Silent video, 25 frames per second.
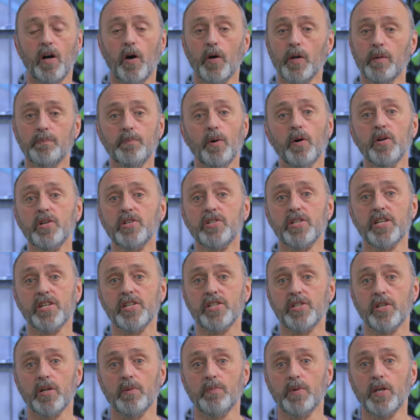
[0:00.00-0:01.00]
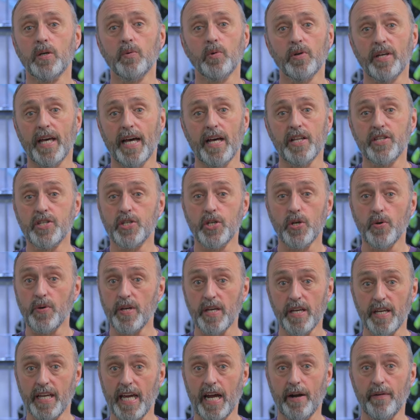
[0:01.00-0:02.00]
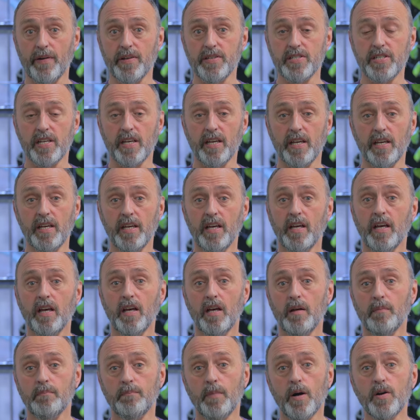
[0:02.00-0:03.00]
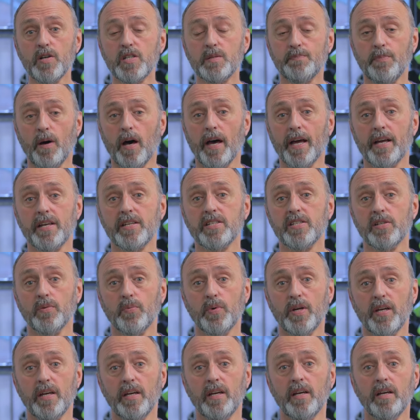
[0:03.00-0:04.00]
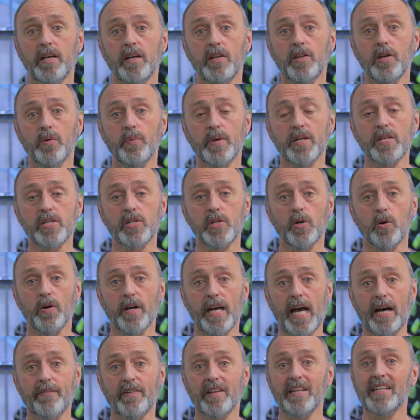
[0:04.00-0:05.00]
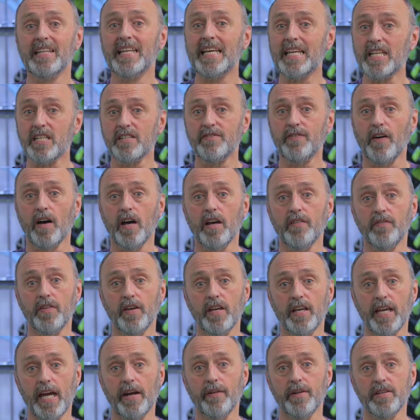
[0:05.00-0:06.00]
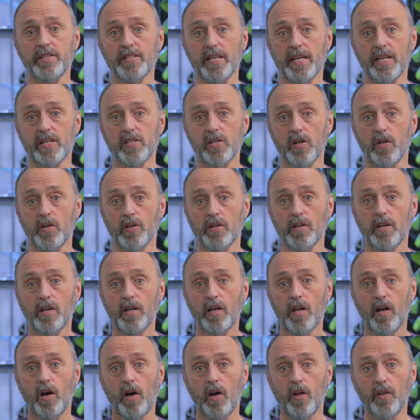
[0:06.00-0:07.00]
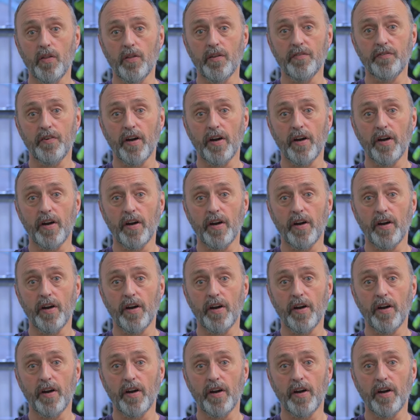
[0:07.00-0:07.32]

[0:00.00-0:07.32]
On a Bosch system, you will get a 2-year guarantee. Most bikes that we stock have at least 5-year guarantees on the